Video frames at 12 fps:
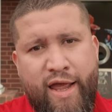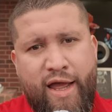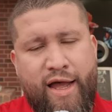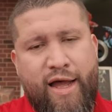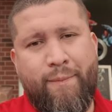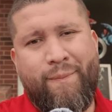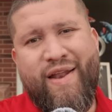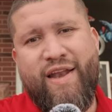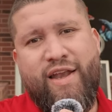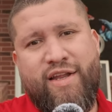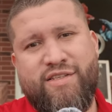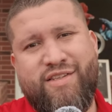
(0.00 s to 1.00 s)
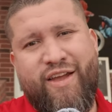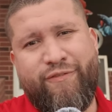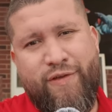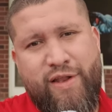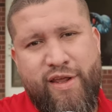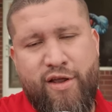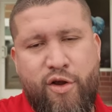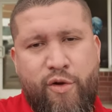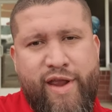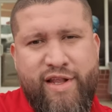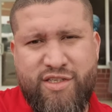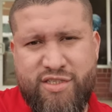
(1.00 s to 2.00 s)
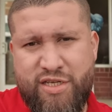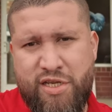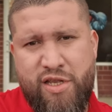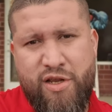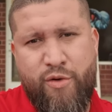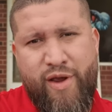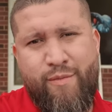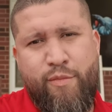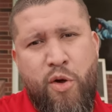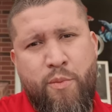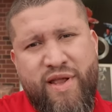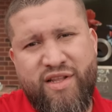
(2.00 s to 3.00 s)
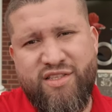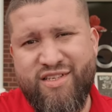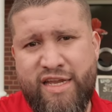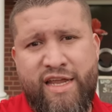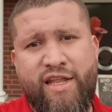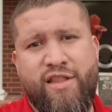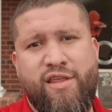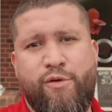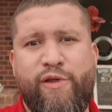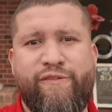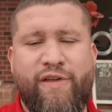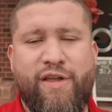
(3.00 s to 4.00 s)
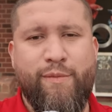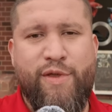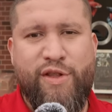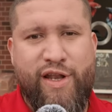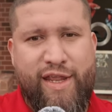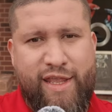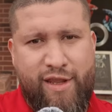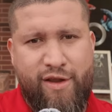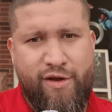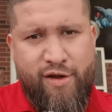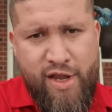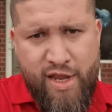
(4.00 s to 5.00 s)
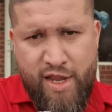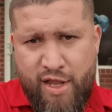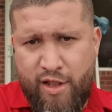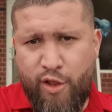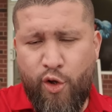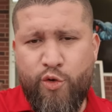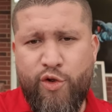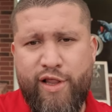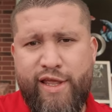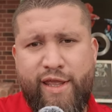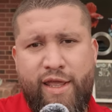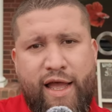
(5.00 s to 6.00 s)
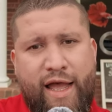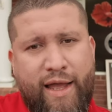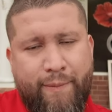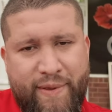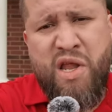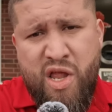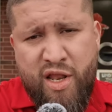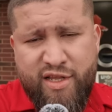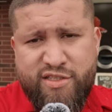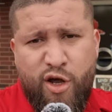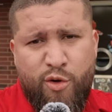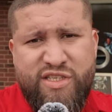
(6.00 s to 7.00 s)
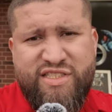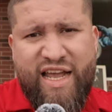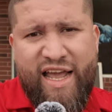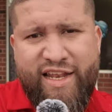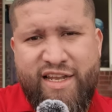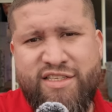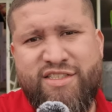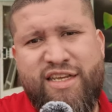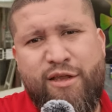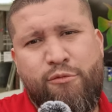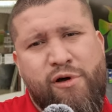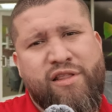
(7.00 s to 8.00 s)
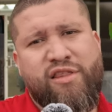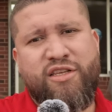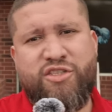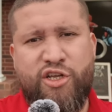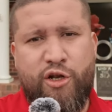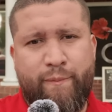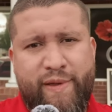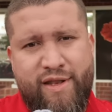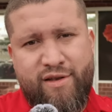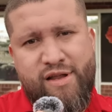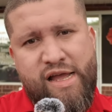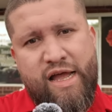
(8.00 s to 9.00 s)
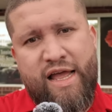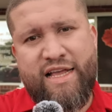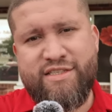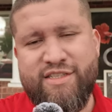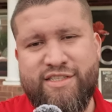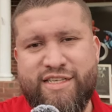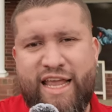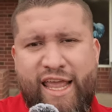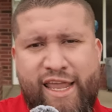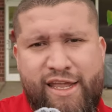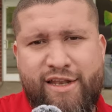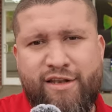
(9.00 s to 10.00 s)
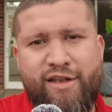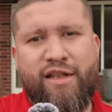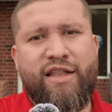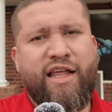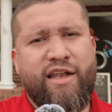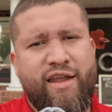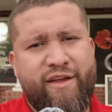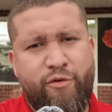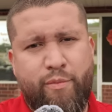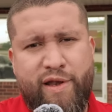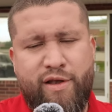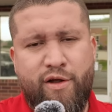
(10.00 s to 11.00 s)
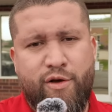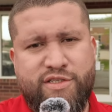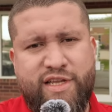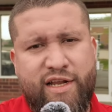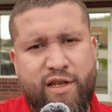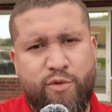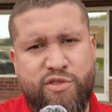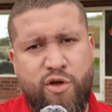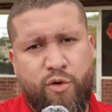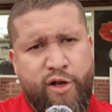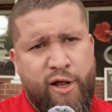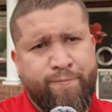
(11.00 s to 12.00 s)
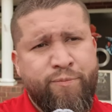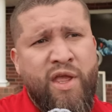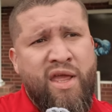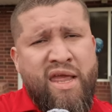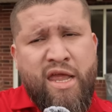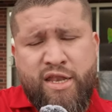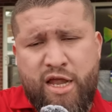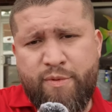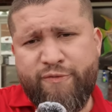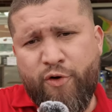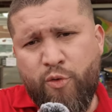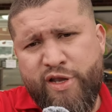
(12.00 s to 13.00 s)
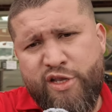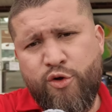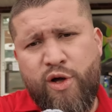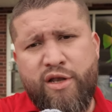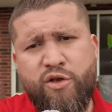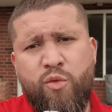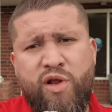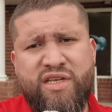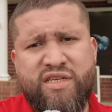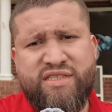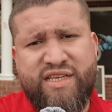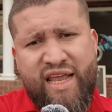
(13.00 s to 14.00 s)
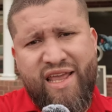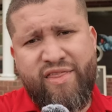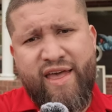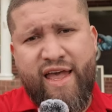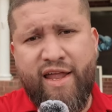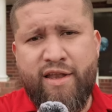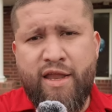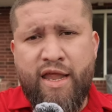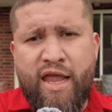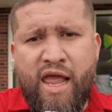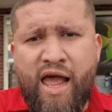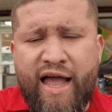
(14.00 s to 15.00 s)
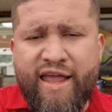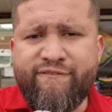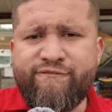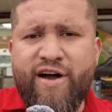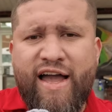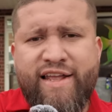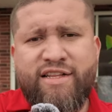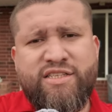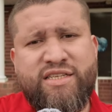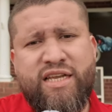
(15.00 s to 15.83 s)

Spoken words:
but it is definitely a great moment in the reefing community here locally. Let's go inside and see what this gentleman has to say and let everybody know exactly what's going on. Now, before we do, I do want to say that I